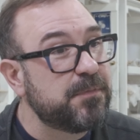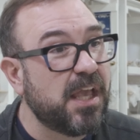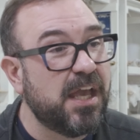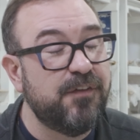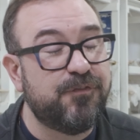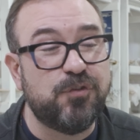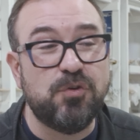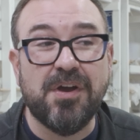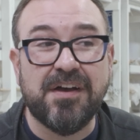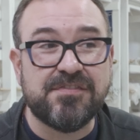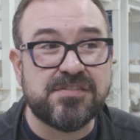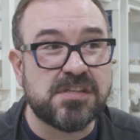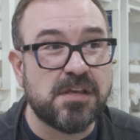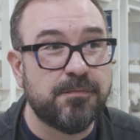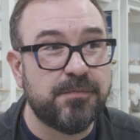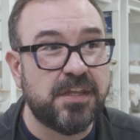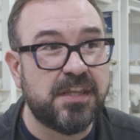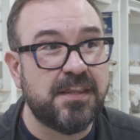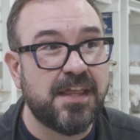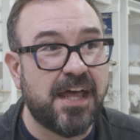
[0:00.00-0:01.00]
If you have
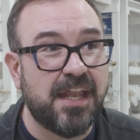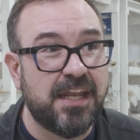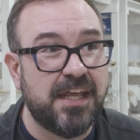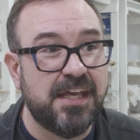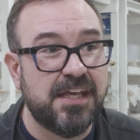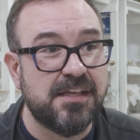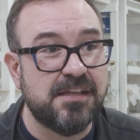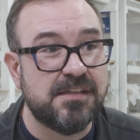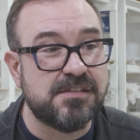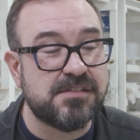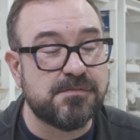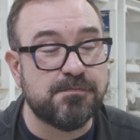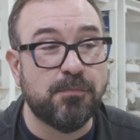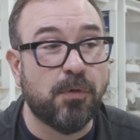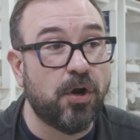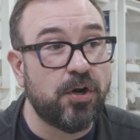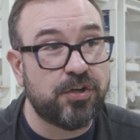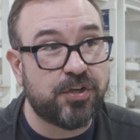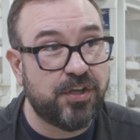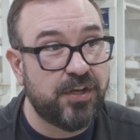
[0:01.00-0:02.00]
something that is
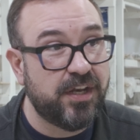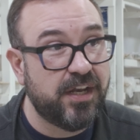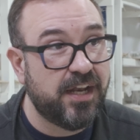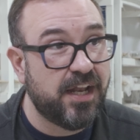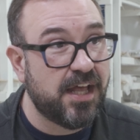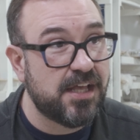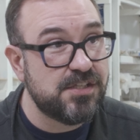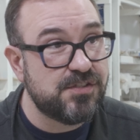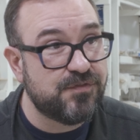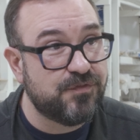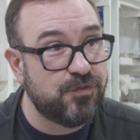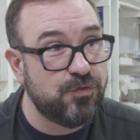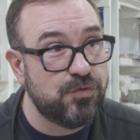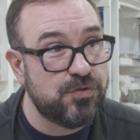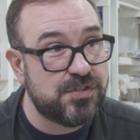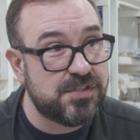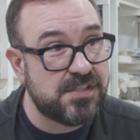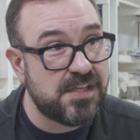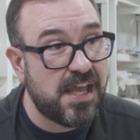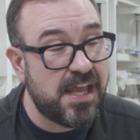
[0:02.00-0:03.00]
marketed as
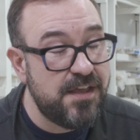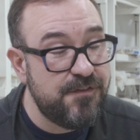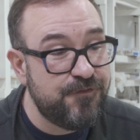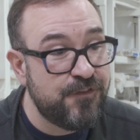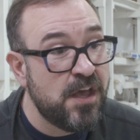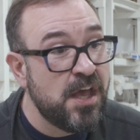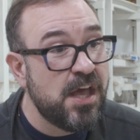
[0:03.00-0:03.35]
food safe,